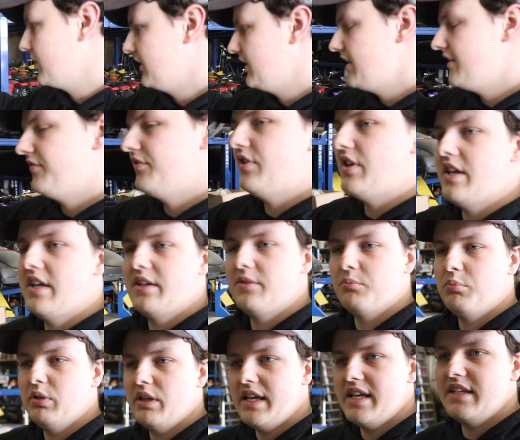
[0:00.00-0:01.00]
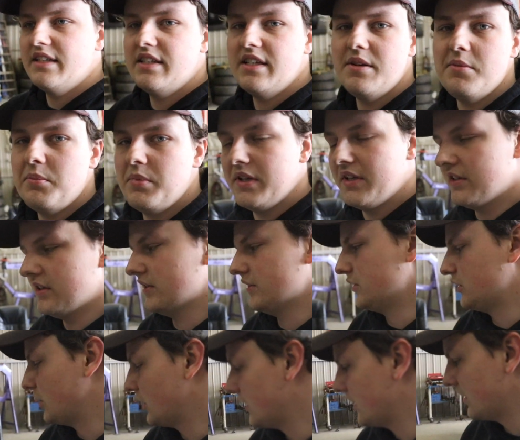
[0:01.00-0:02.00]
to lift it and place it
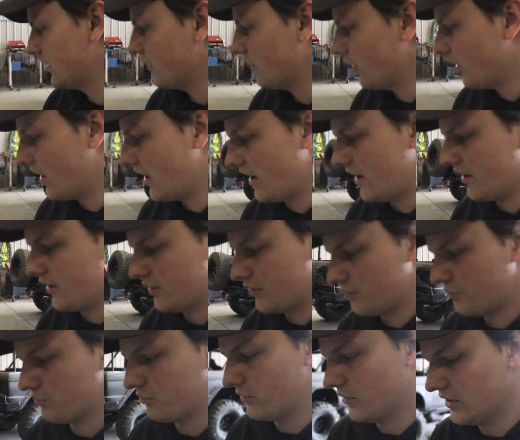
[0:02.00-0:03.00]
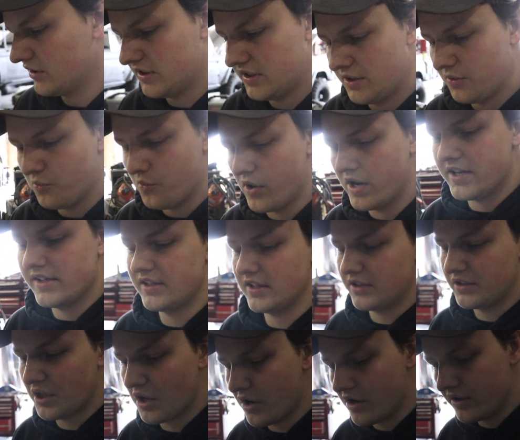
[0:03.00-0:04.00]
because uh, this thing weighs a
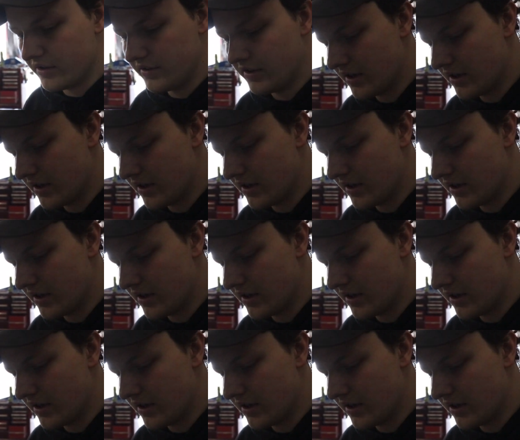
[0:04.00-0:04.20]
ton.